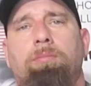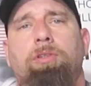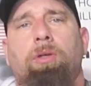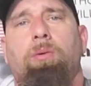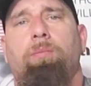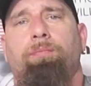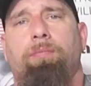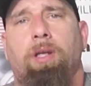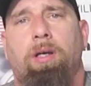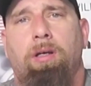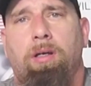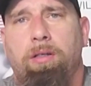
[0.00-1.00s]
So
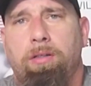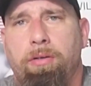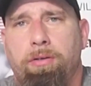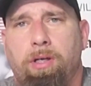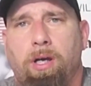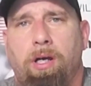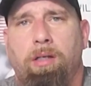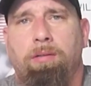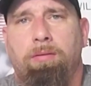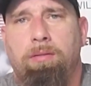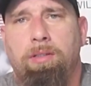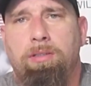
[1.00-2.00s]
another
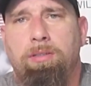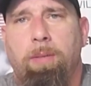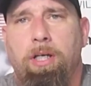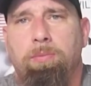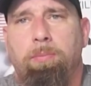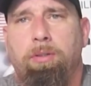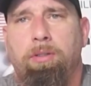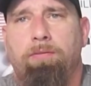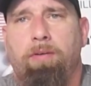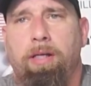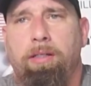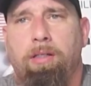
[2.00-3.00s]
con is the possibility of
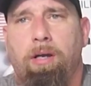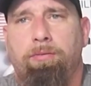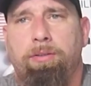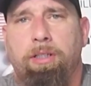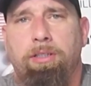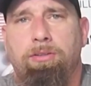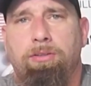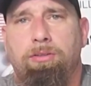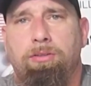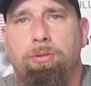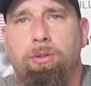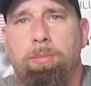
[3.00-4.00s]
violent
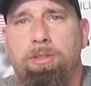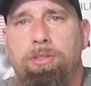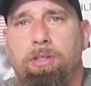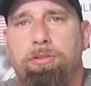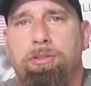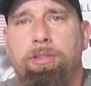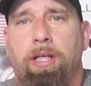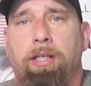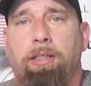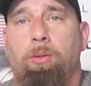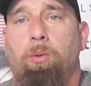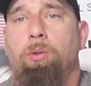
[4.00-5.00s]
confrontations due to
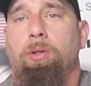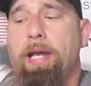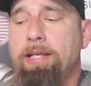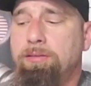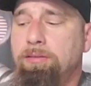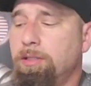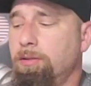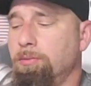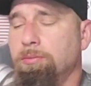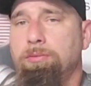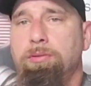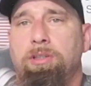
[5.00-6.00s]
misunderstanding or
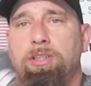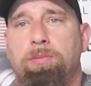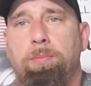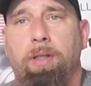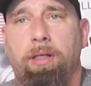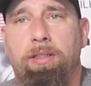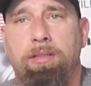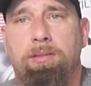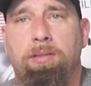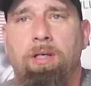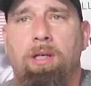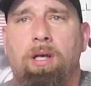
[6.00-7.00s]
accidental
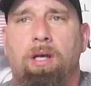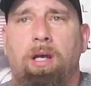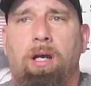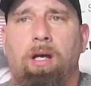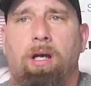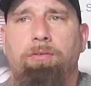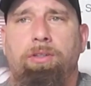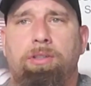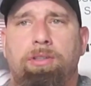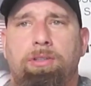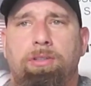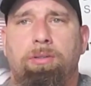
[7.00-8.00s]
displays of your
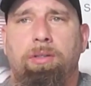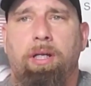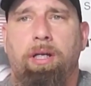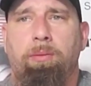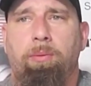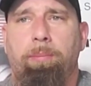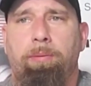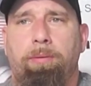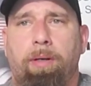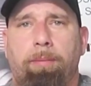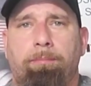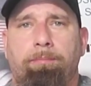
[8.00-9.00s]
concealed carry weapon,
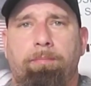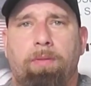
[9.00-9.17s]
right?